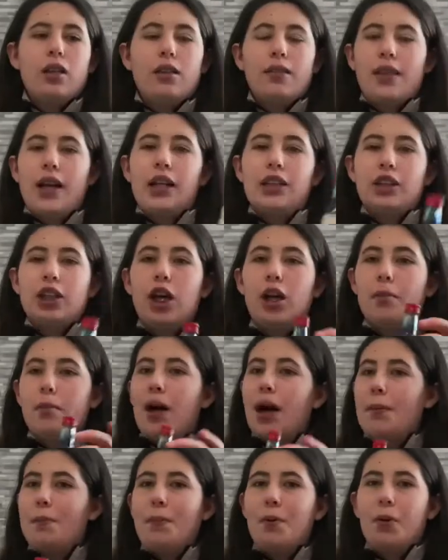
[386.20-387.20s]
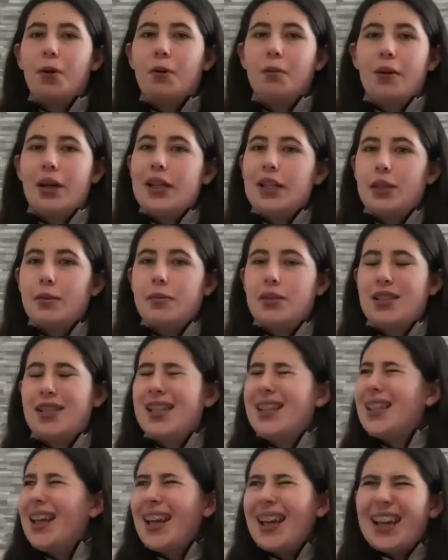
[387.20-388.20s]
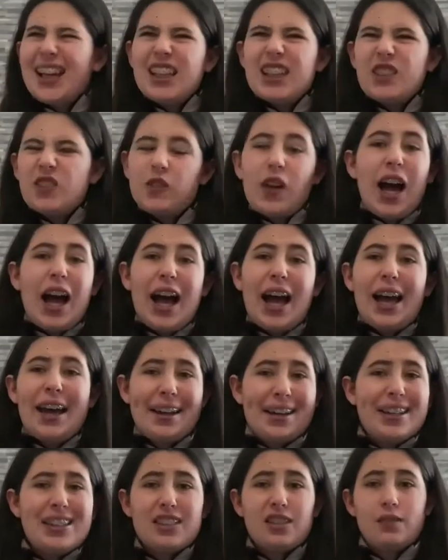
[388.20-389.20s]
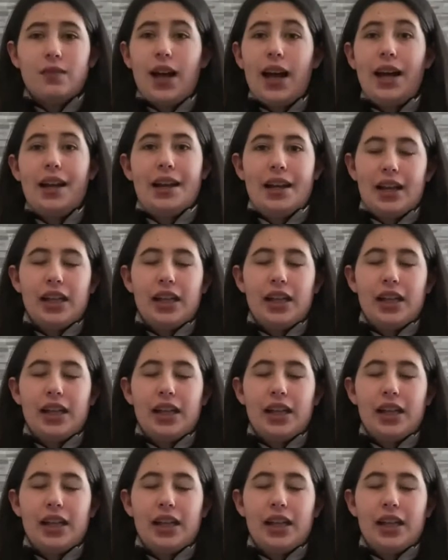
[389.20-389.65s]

That time I poured way too much and I am like, it's fine, it's fine.